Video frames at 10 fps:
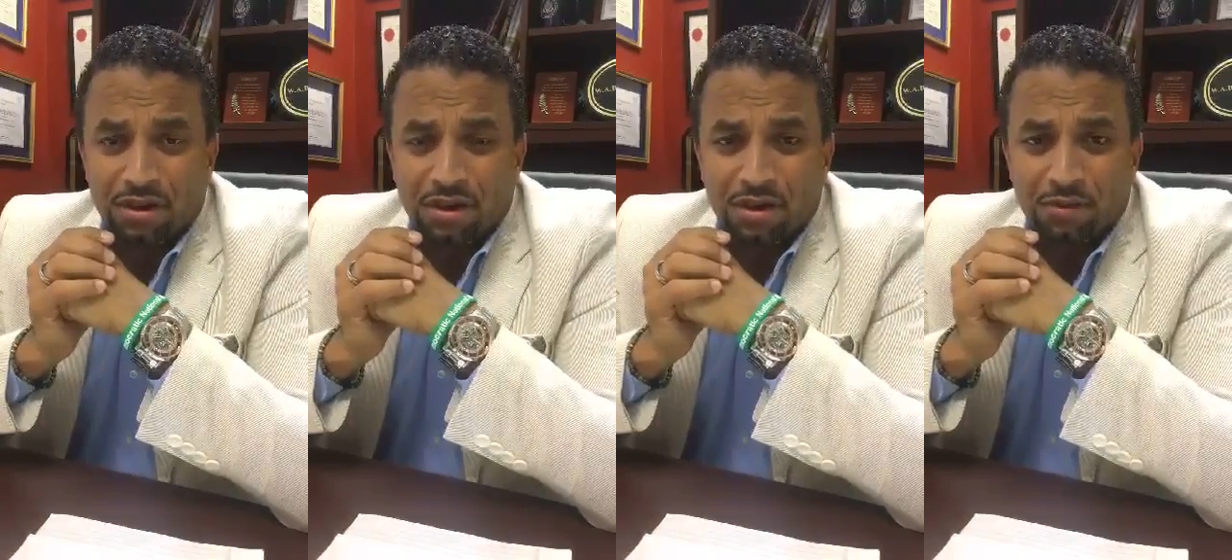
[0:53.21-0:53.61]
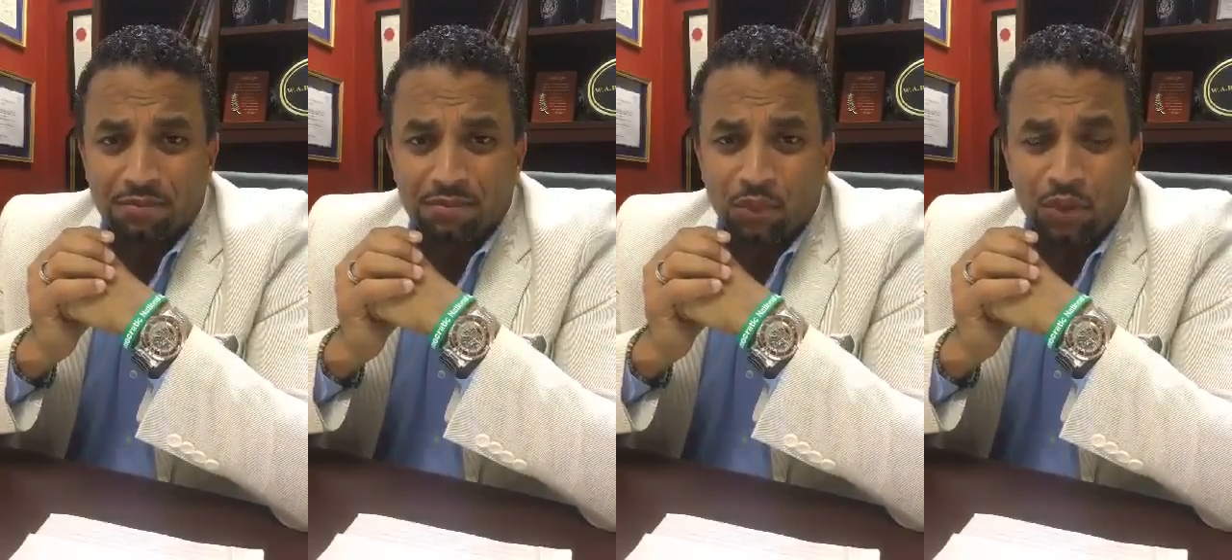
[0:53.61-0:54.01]
um,
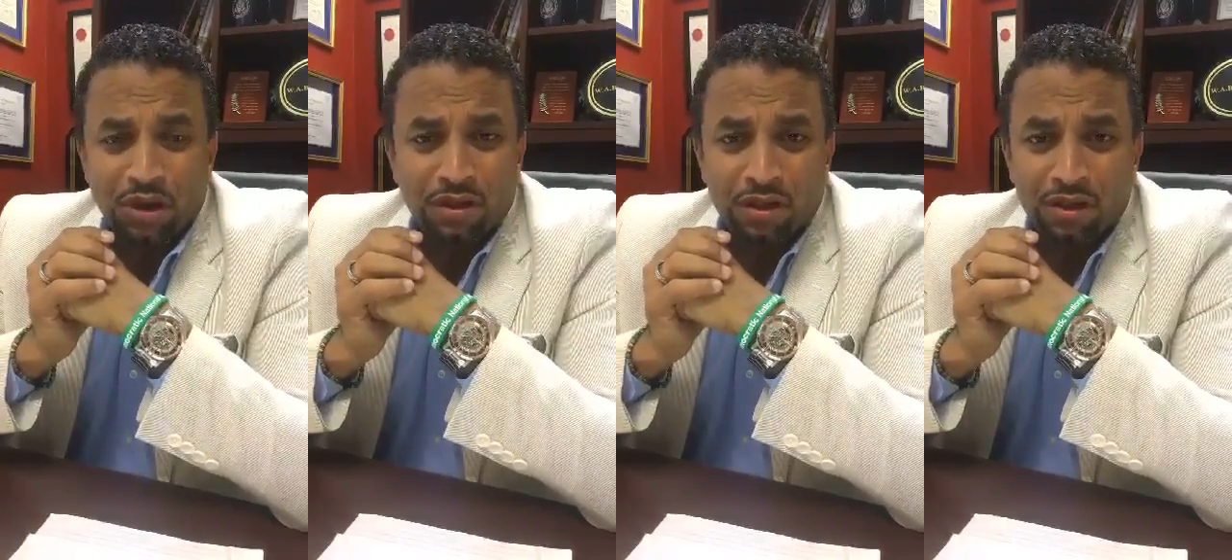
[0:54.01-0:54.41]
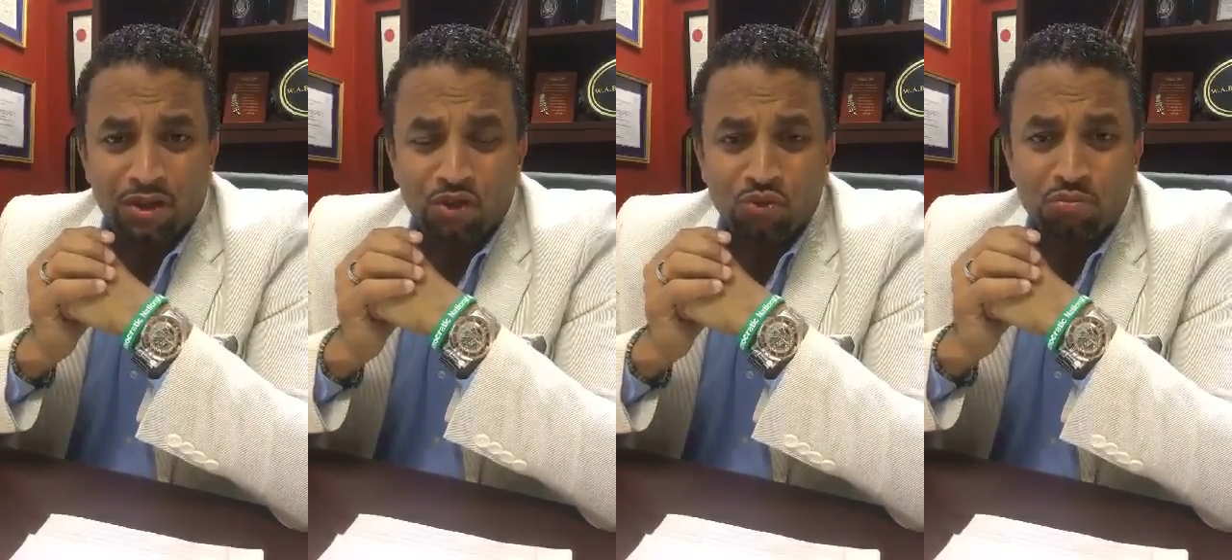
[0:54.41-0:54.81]
whether
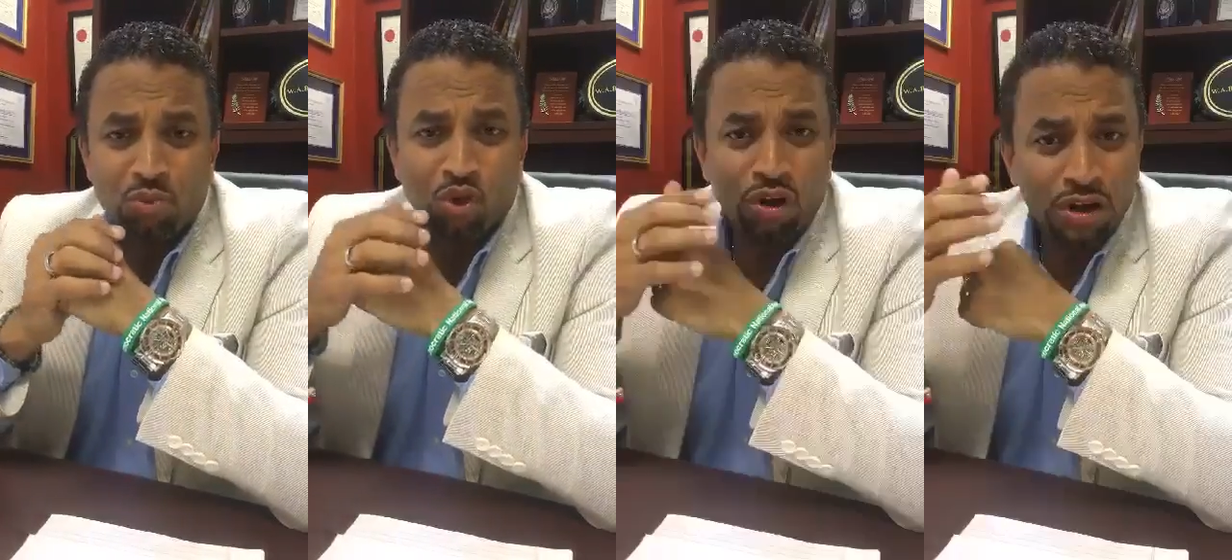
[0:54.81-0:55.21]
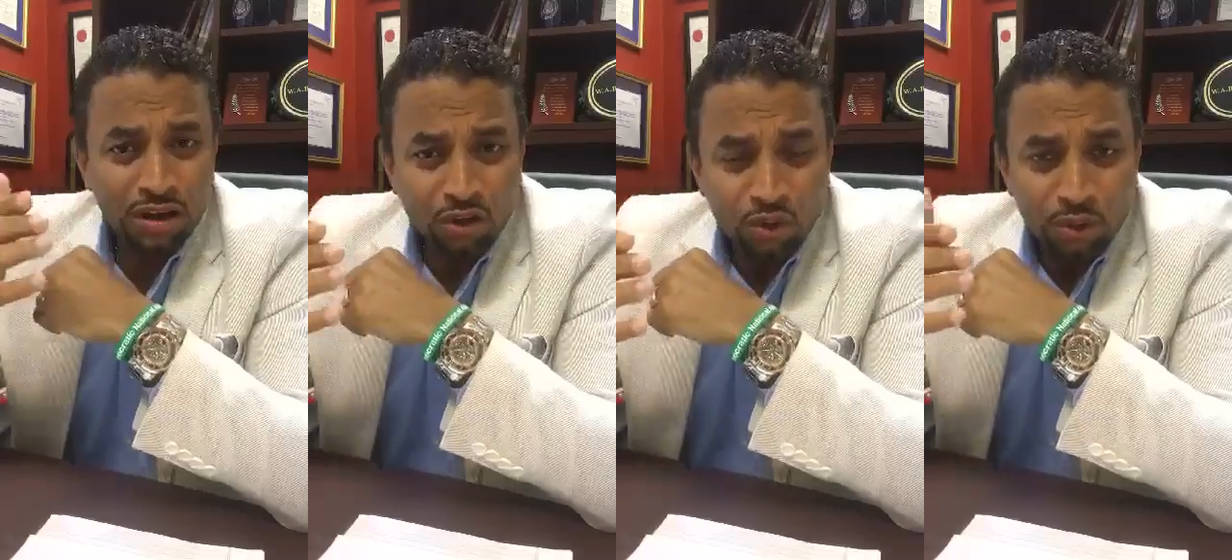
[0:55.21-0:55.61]
you
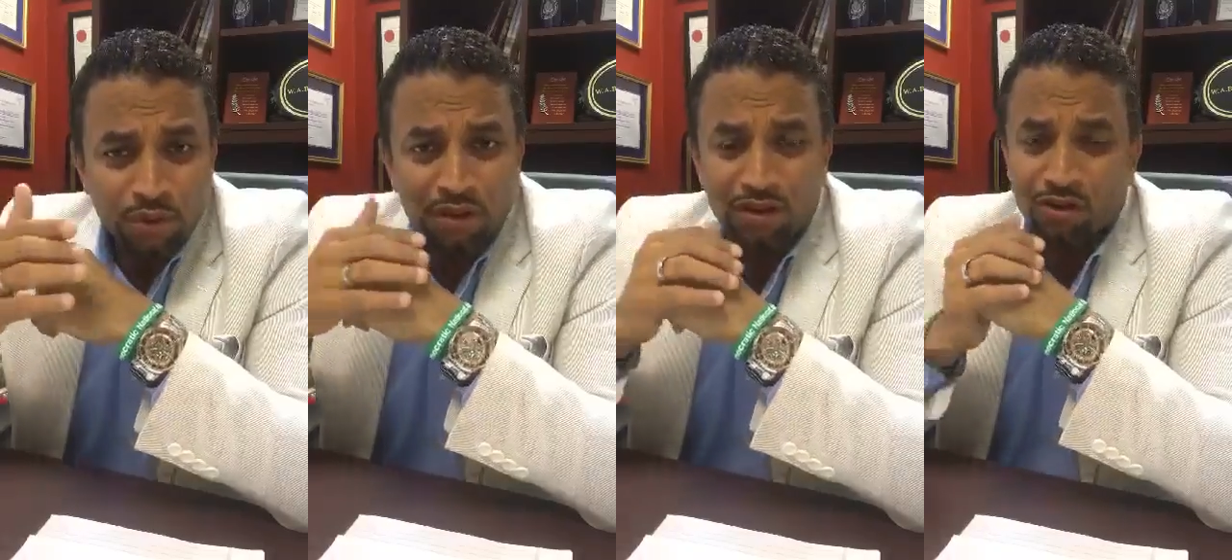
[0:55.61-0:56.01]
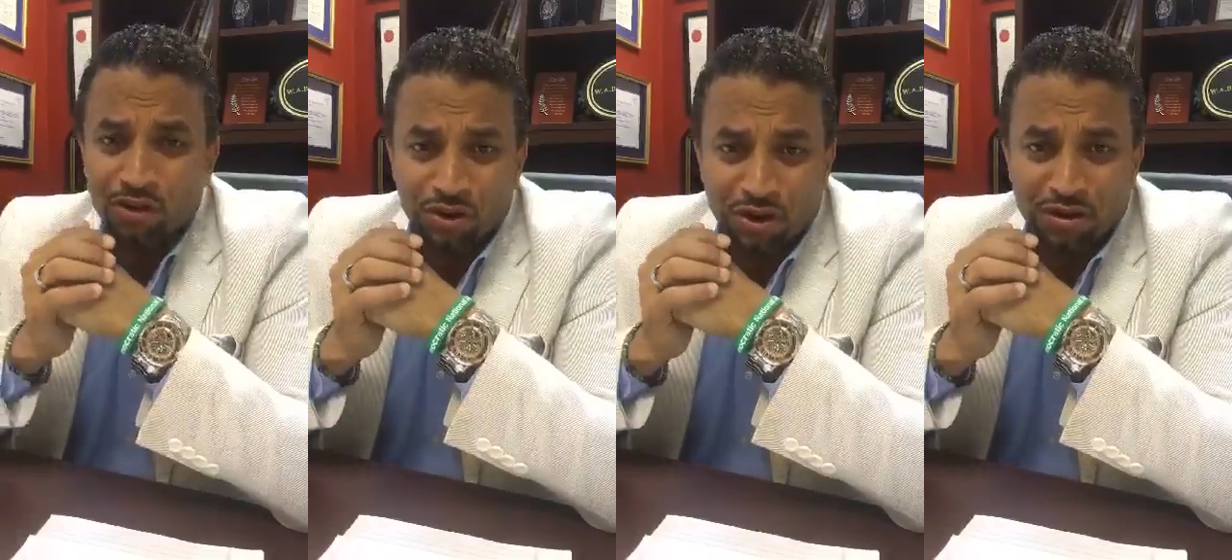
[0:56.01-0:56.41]
morally agree with it
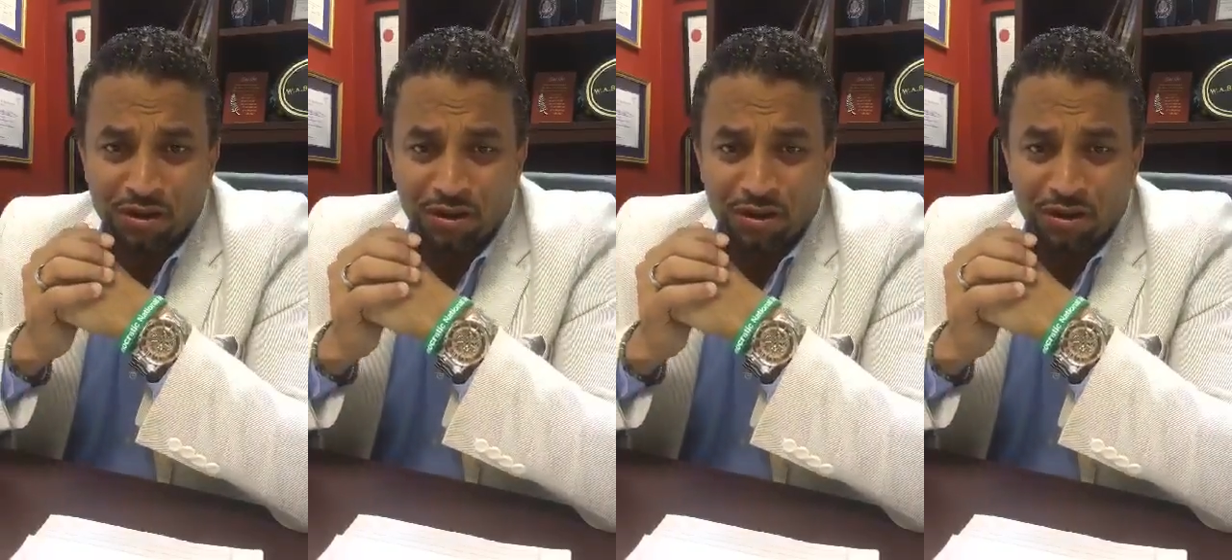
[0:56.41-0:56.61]
or not.